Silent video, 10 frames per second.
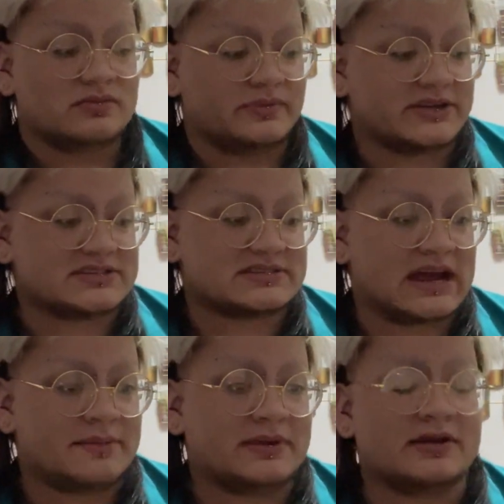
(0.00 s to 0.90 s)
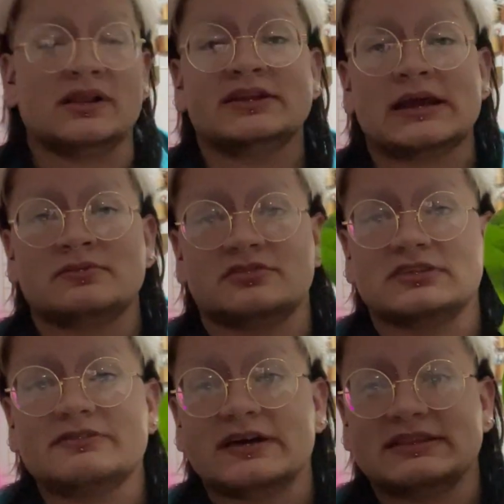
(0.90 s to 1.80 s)
Which, I mean, a lot of times for
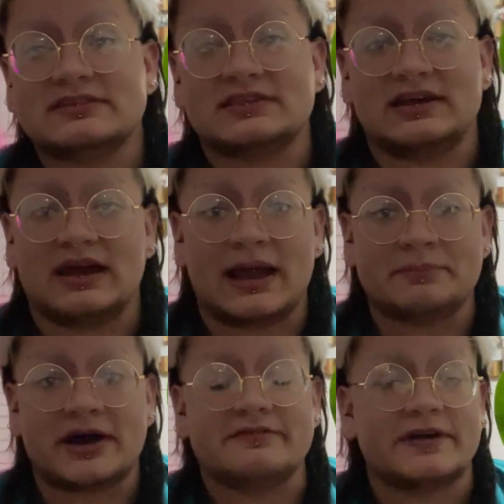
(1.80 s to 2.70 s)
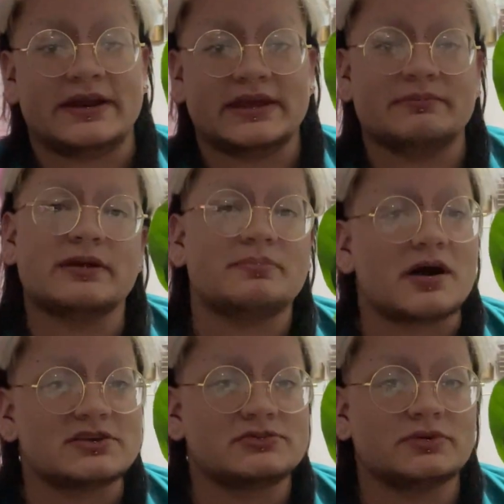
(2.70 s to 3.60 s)
stuff like this that I'm not finding in big
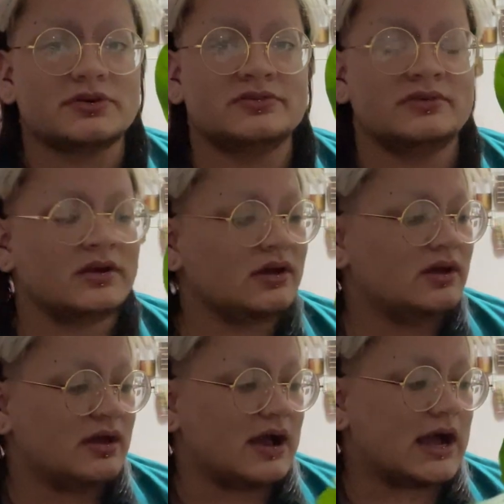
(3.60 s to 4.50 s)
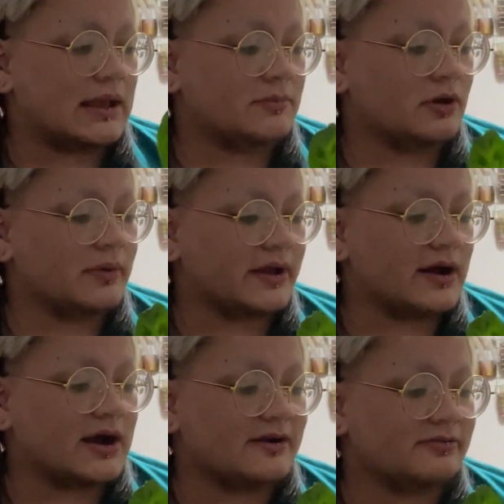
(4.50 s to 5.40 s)
box stores, I'm going
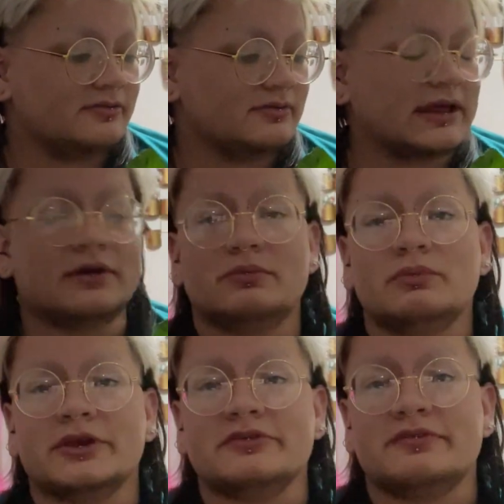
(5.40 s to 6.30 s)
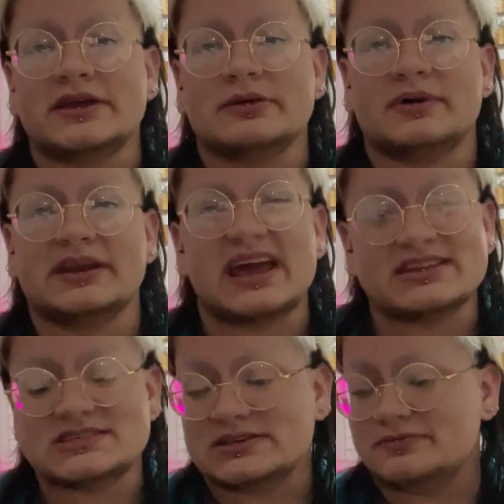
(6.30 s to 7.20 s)
off, like, what you find them on
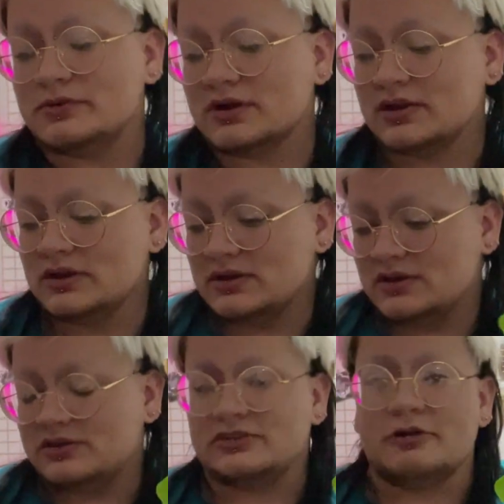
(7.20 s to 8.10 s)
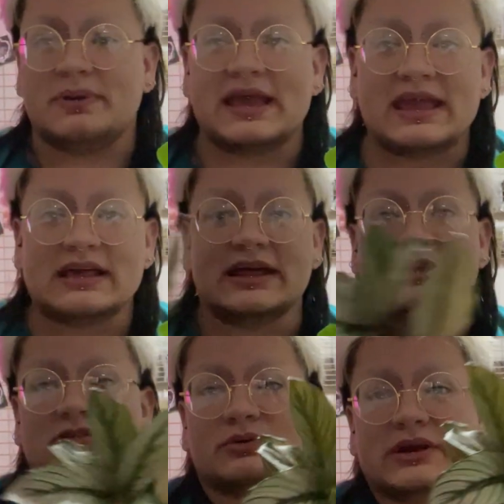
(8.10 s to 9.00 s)
Etsy for. So paying,
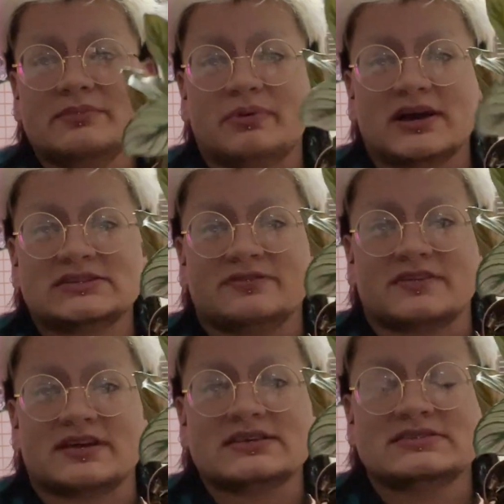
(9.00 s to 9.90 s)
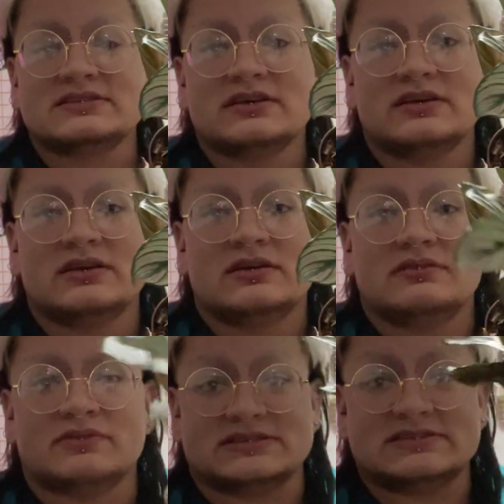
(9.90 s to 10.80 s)
like, $20 for this
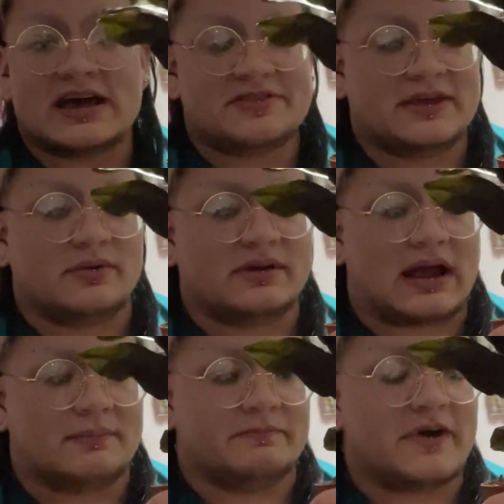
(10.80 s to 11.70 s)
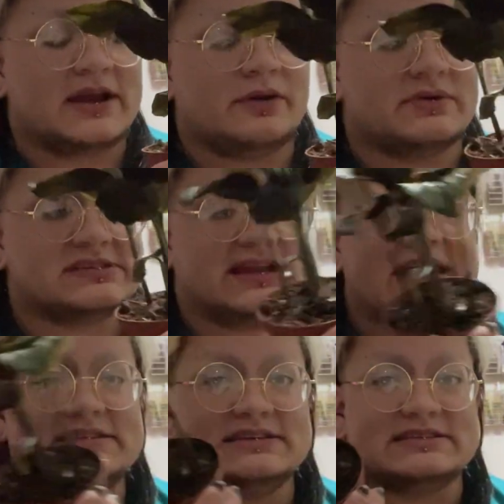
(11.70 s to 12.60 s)
was nothing when I'm finding ones on
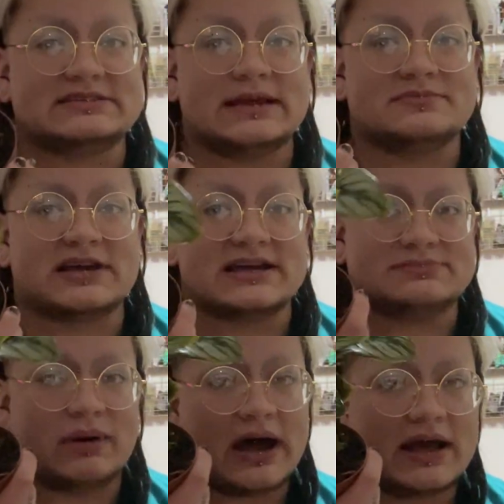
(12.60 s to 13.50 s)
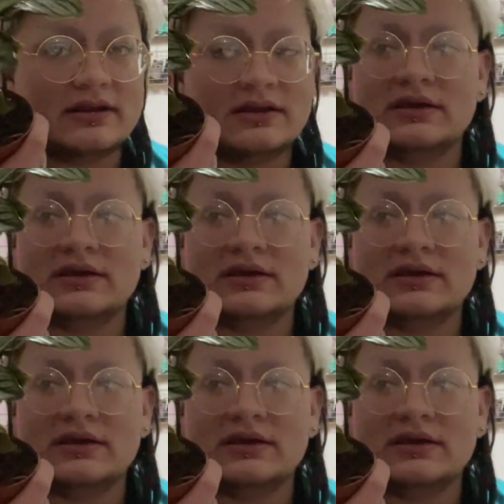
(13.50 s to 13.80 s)
Etsy in the same size pot,